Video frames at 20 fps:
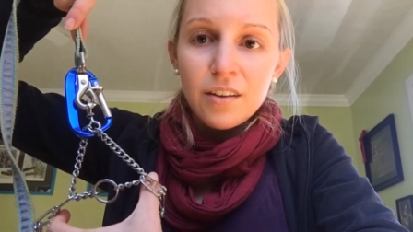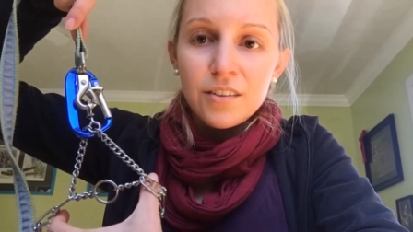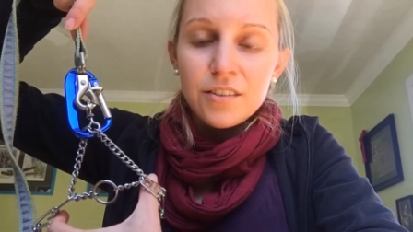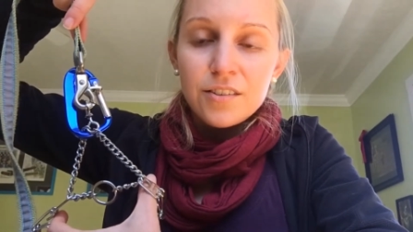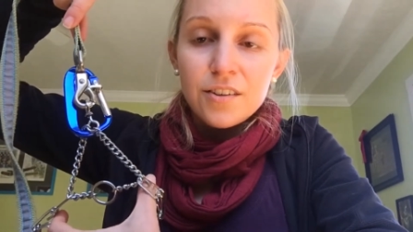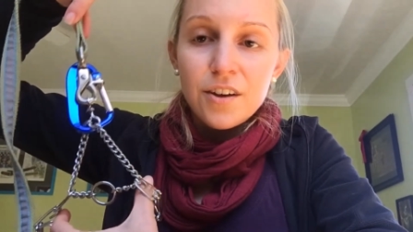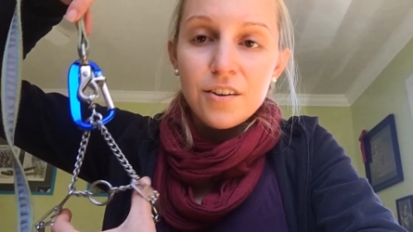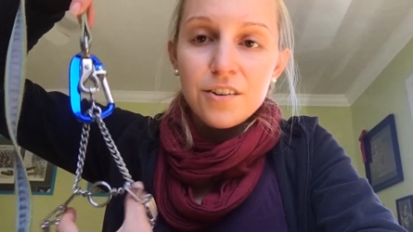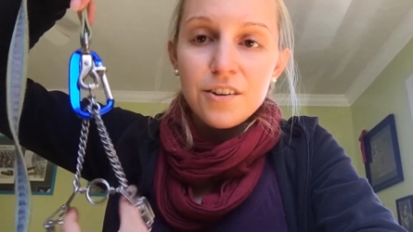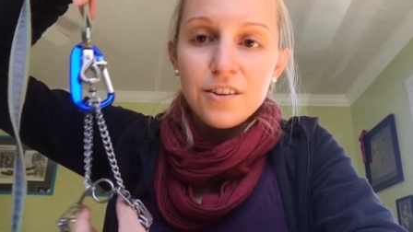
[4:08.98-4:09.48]

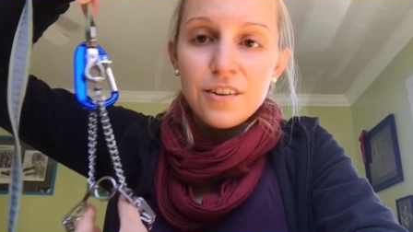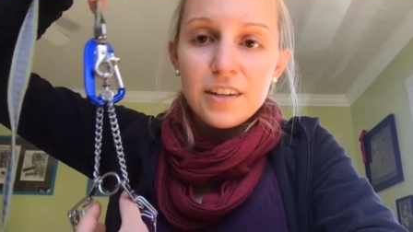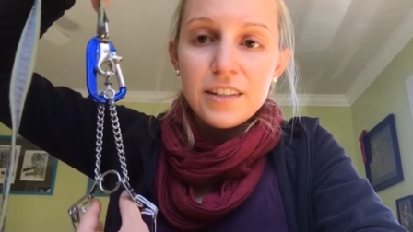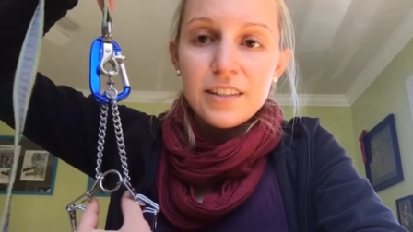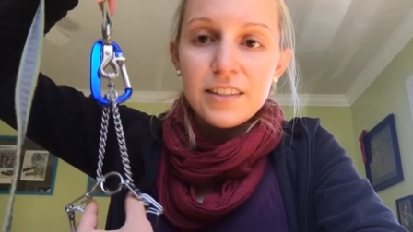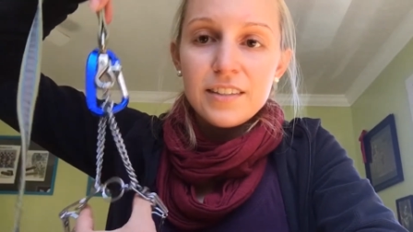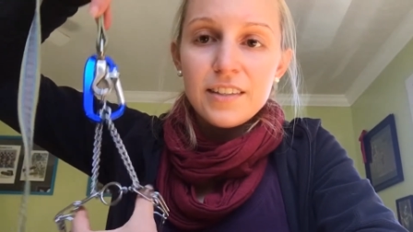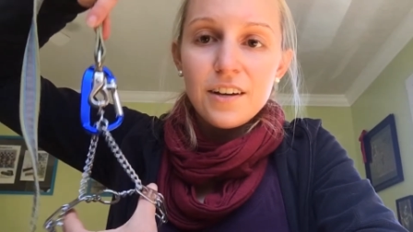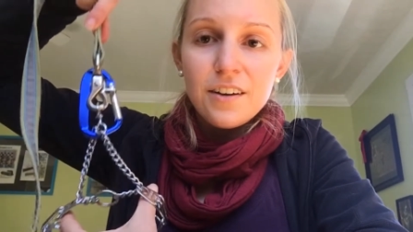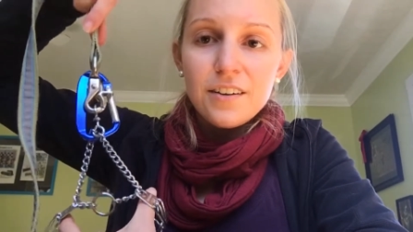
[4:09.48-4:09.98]
So you can
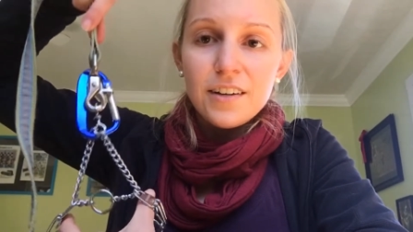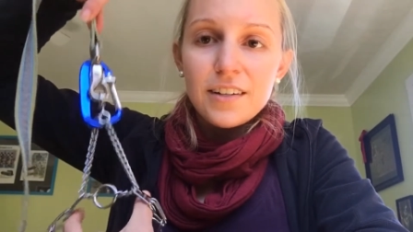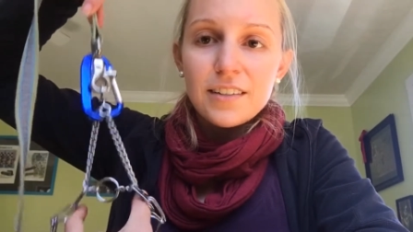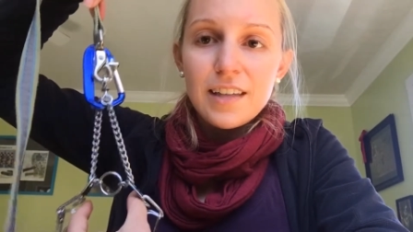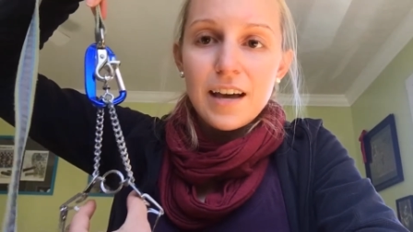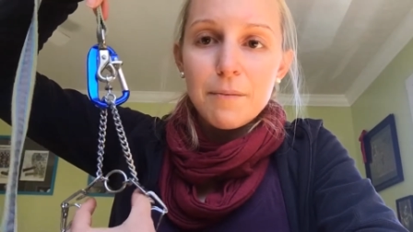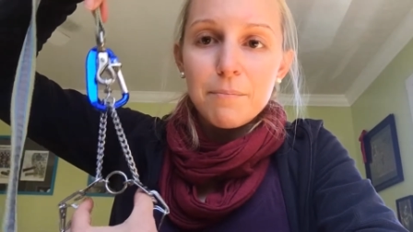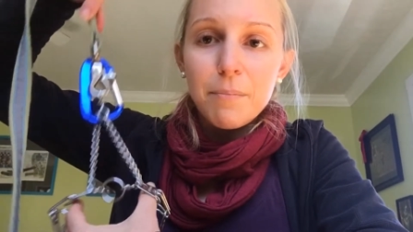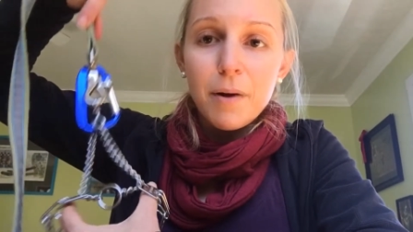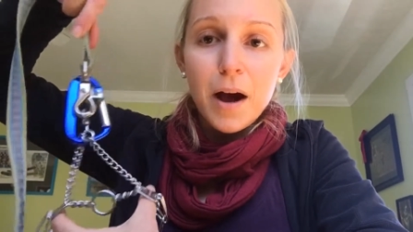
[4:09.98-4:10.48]
still get
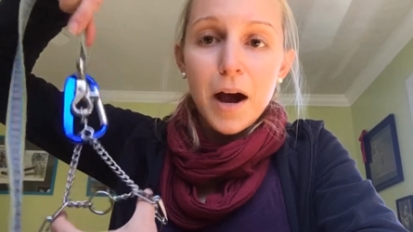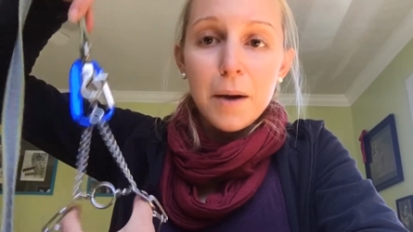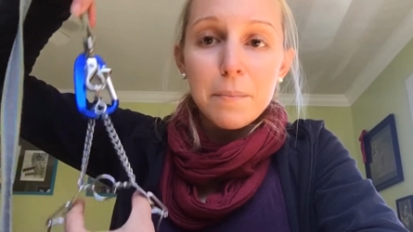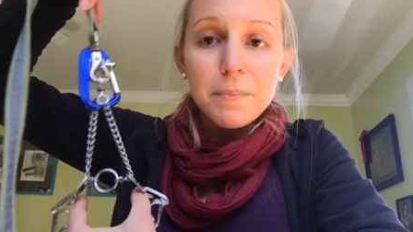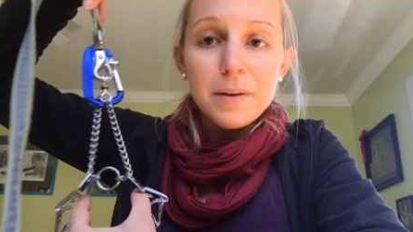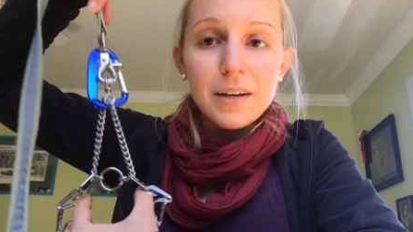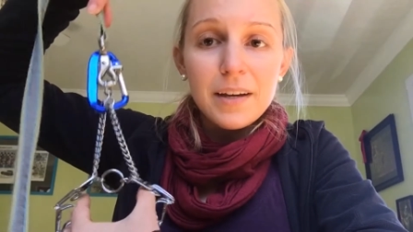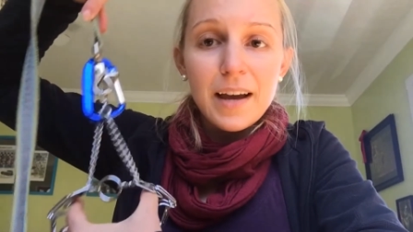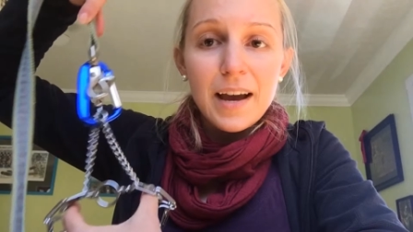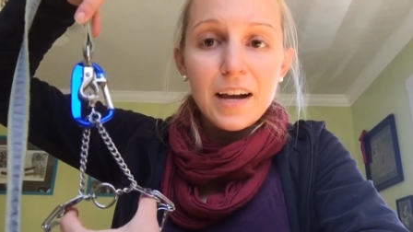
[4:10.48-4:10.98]
that
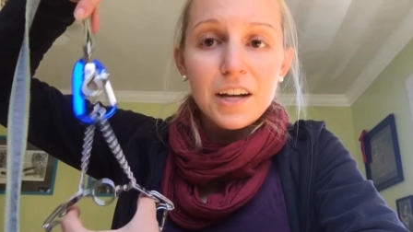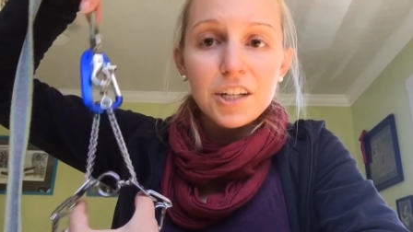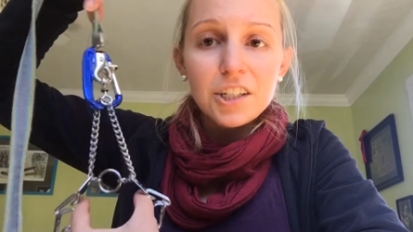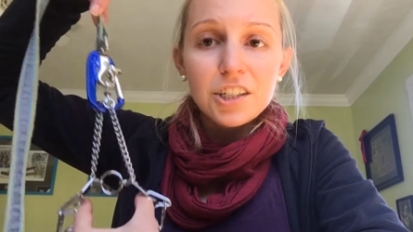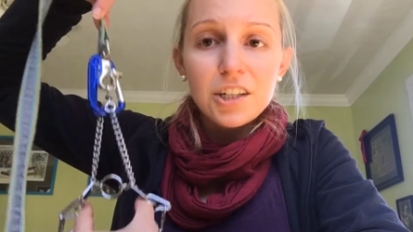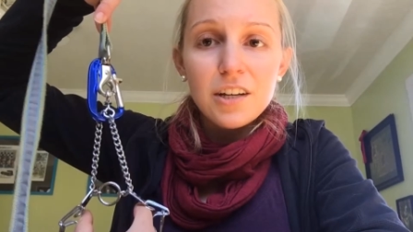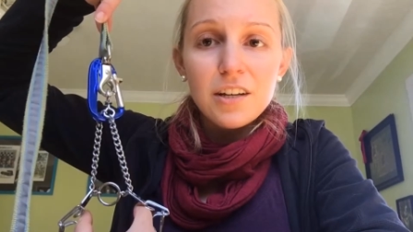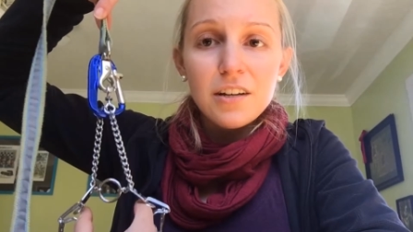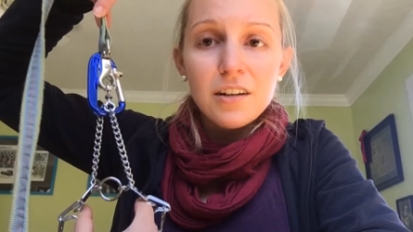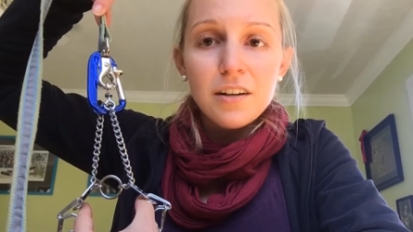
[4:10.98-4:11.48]
popping
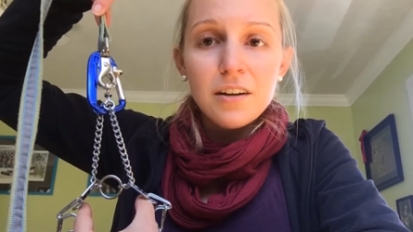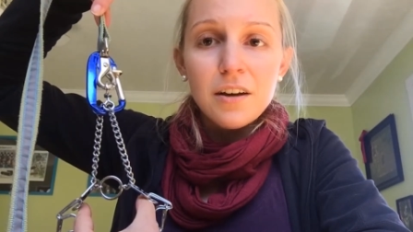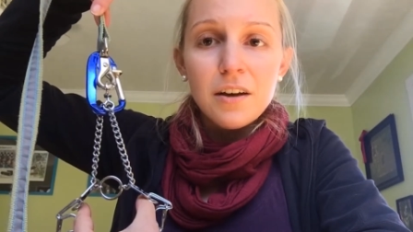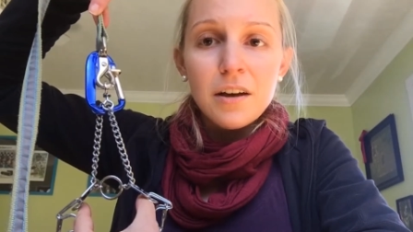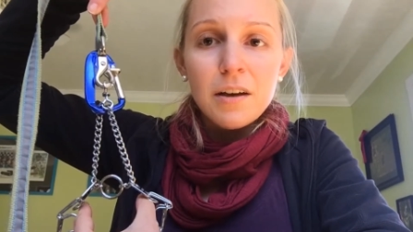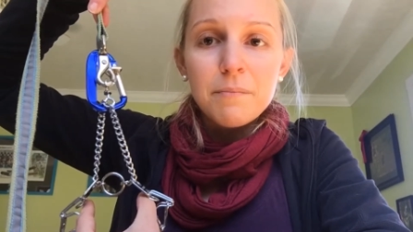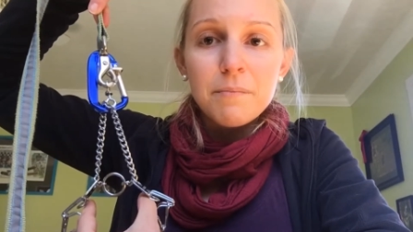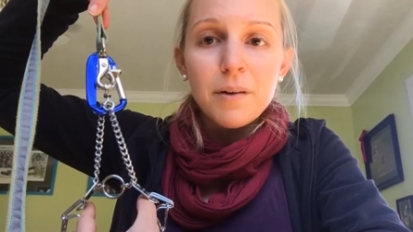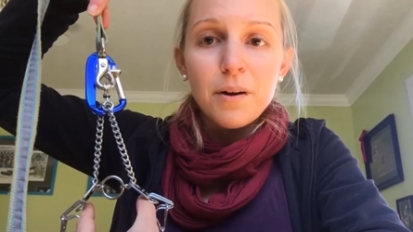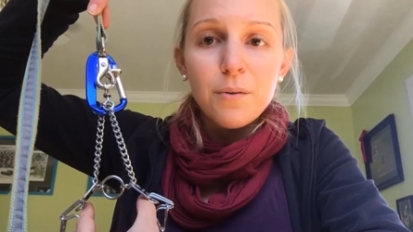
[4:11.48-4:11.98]
action,
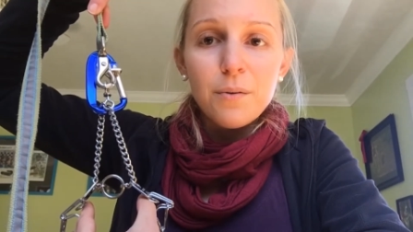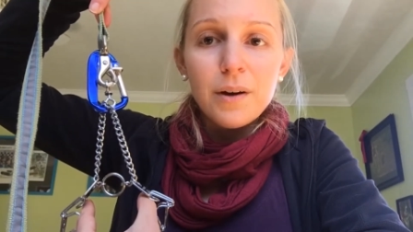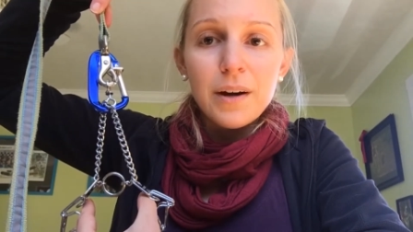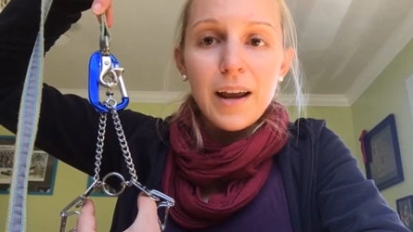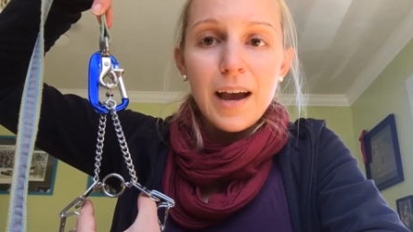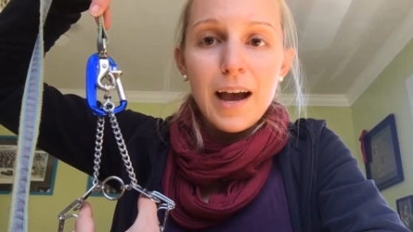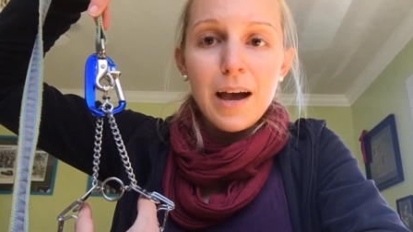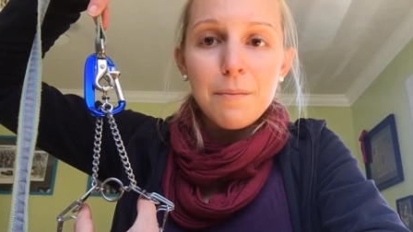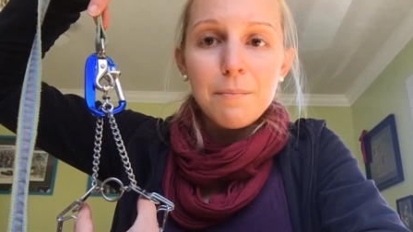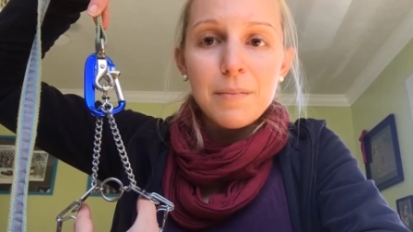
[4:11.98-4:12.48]
but what
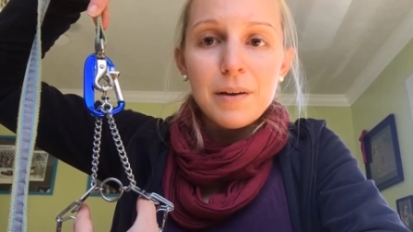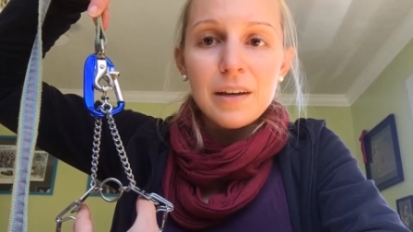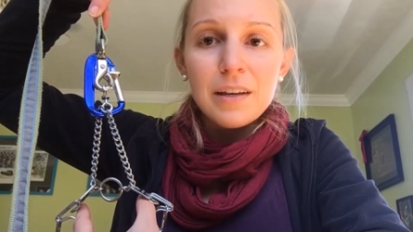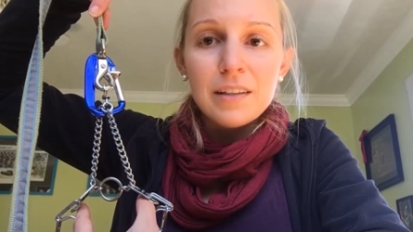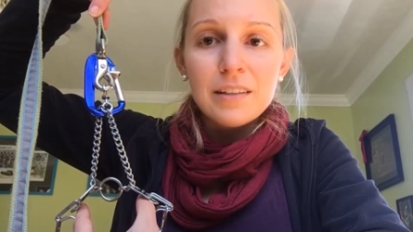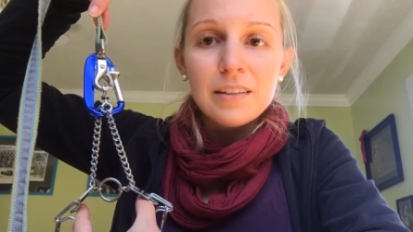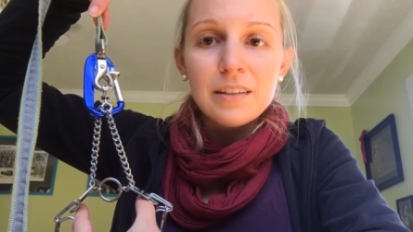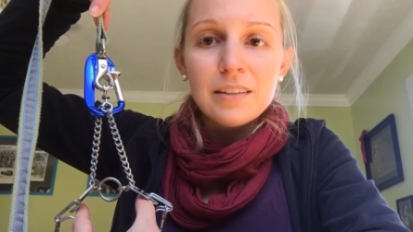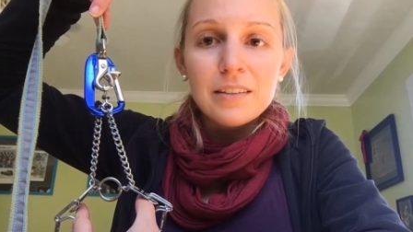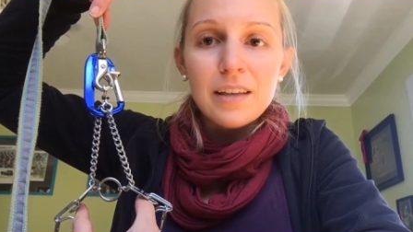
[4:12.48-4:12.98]

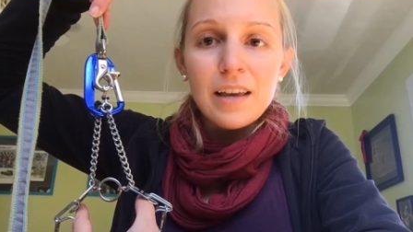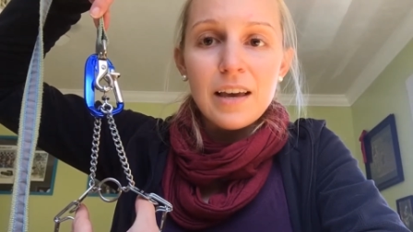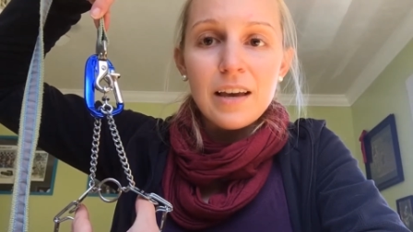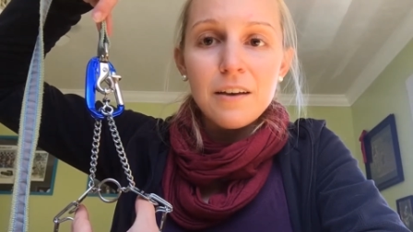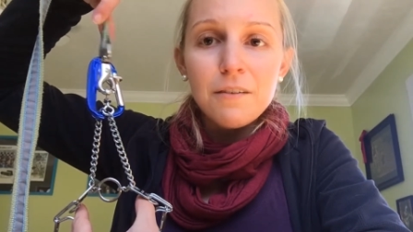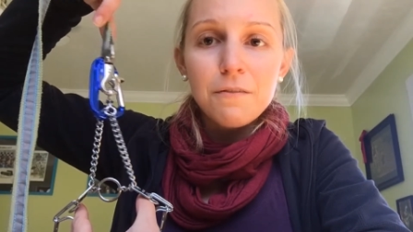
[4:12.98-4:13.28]
happens is